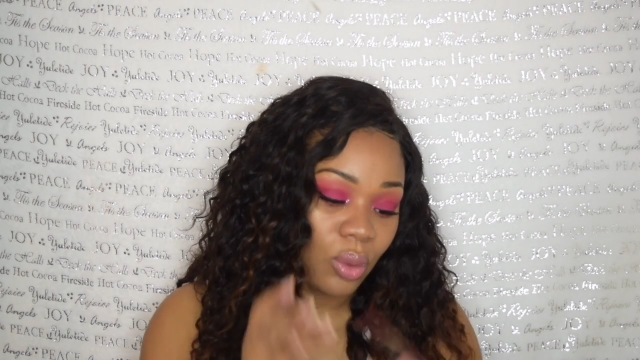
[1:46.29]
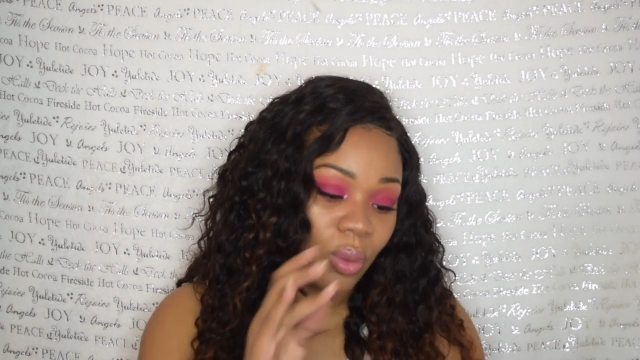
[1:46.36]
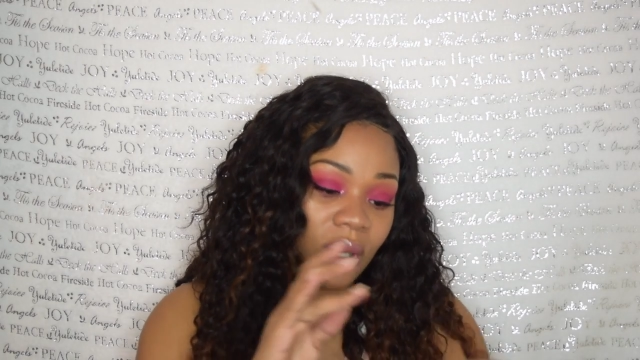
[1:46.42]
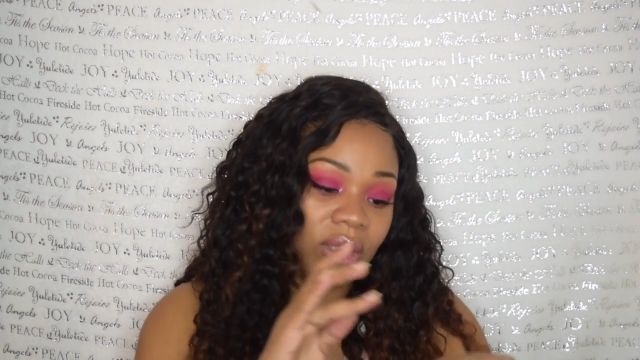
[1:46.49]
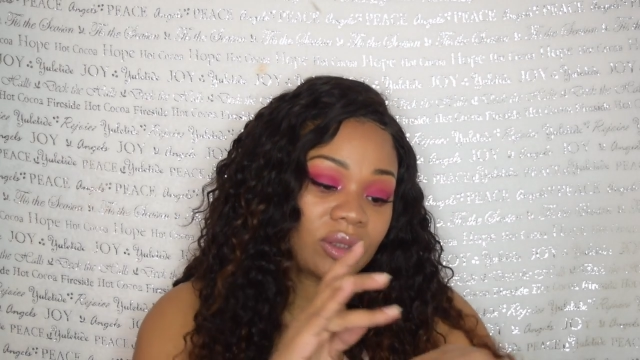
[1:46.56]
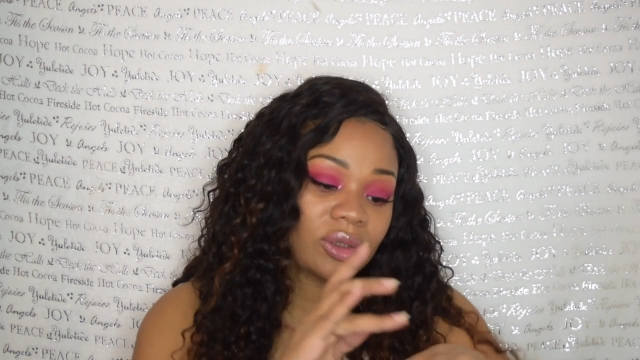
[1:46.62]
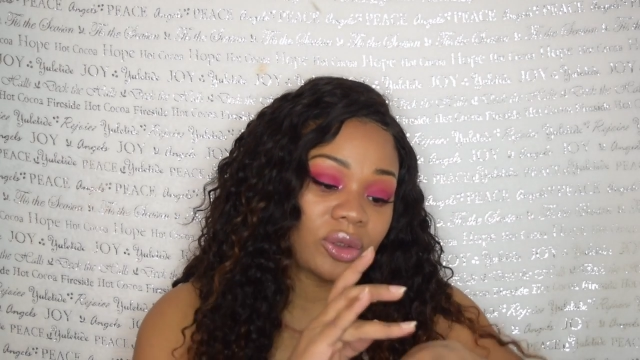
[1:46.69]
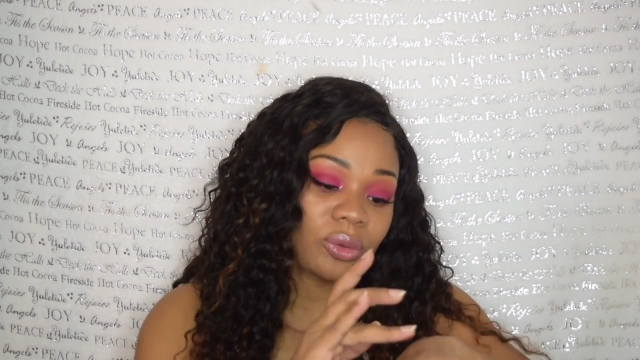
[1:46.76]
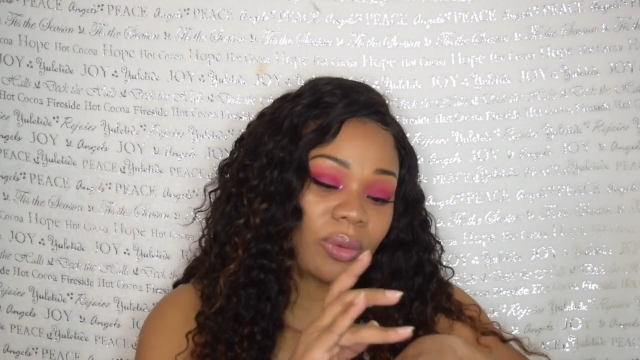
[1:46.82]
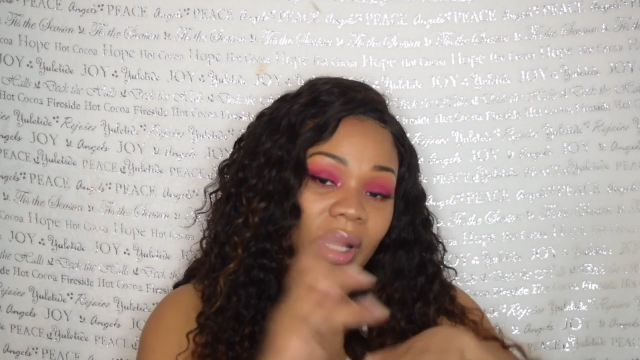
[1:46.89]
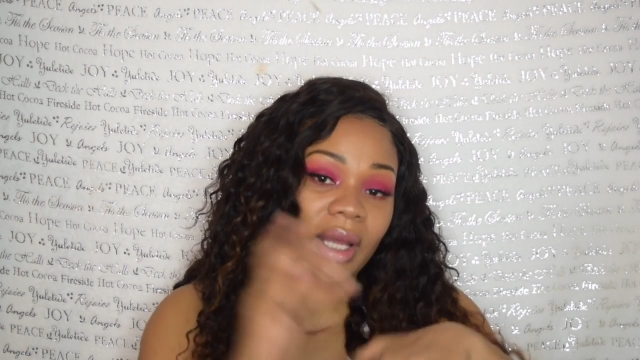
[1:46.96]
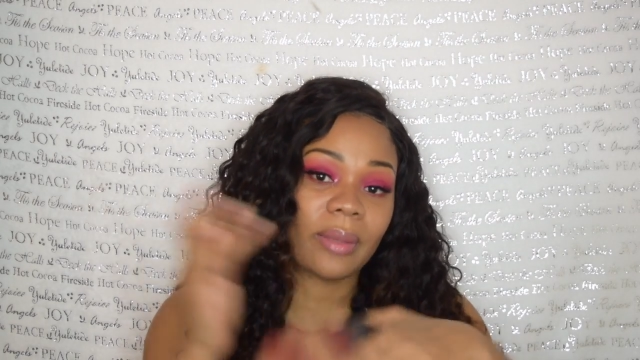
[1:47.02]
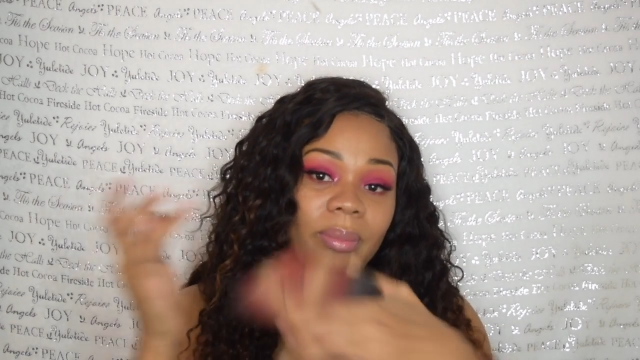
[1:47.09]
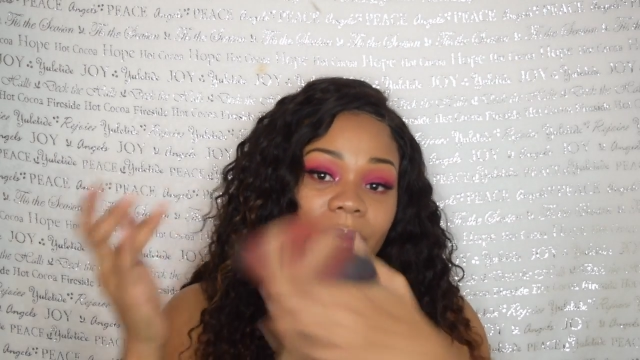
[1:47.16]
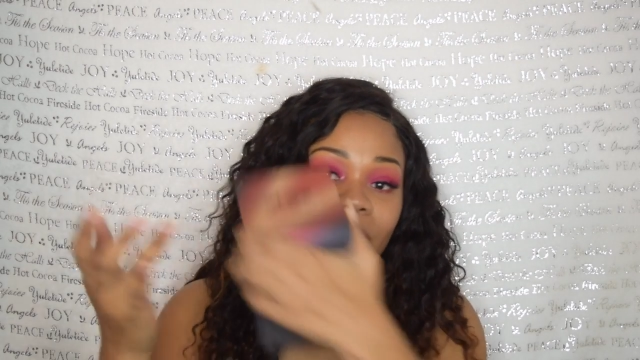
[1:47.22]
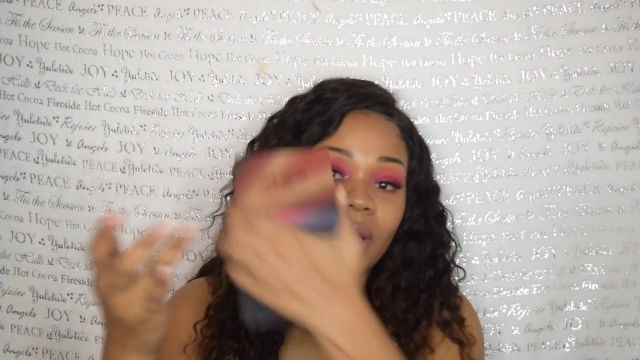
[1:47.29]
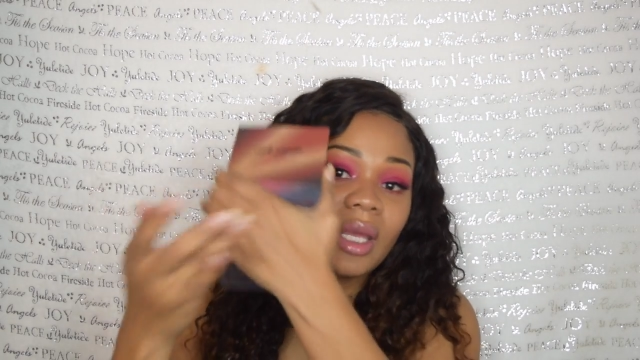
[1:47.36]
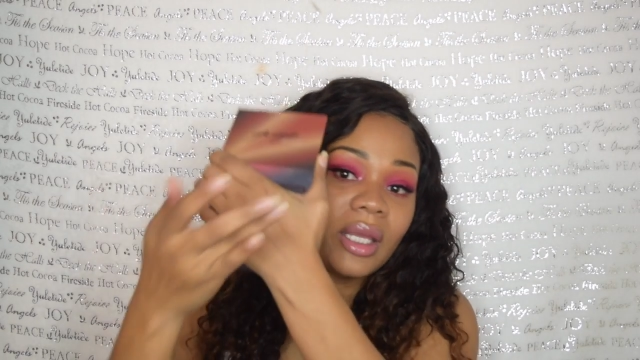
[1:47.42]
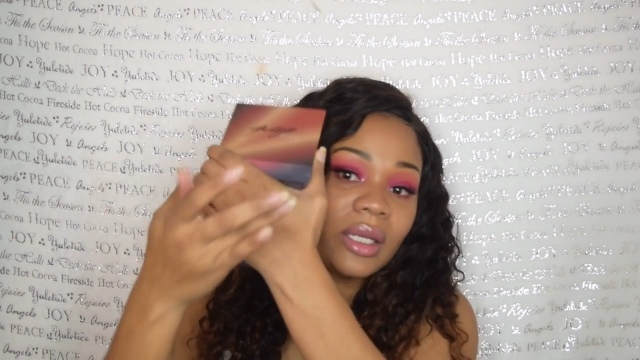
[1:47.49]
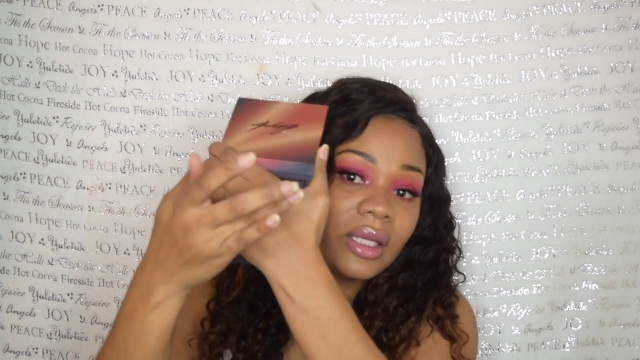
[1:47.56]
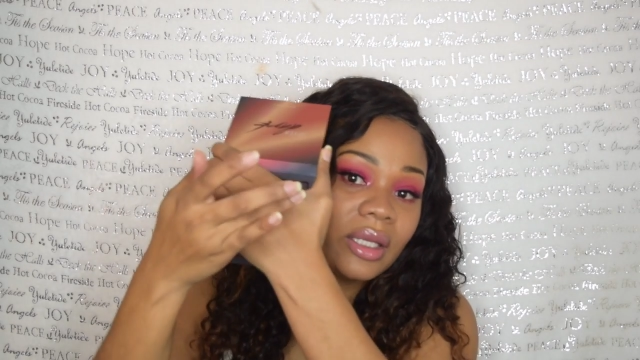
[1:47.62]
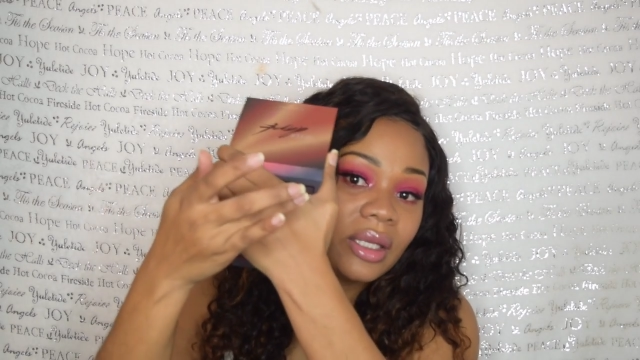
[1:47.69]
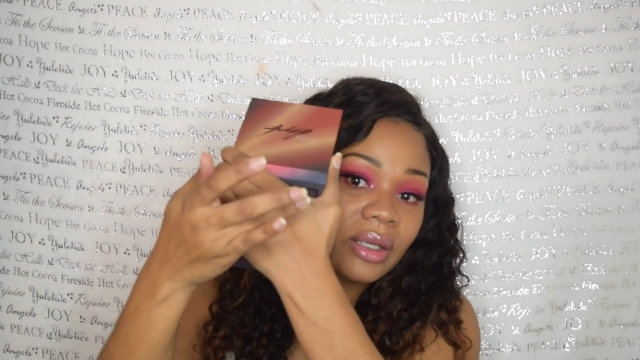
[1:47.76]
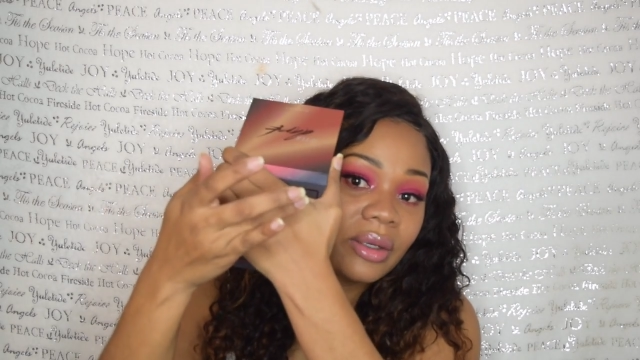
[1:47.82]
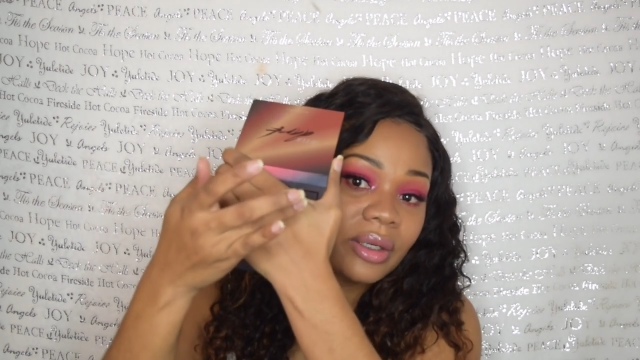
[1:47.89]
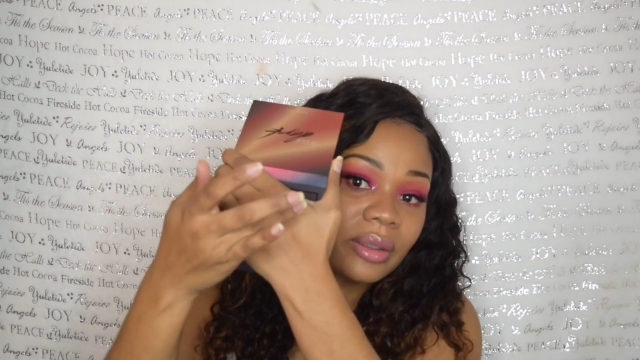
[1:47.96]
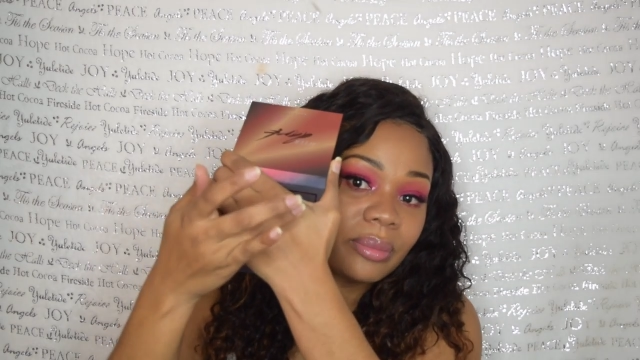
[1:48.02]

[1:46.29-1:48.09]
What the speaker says: One swipe and here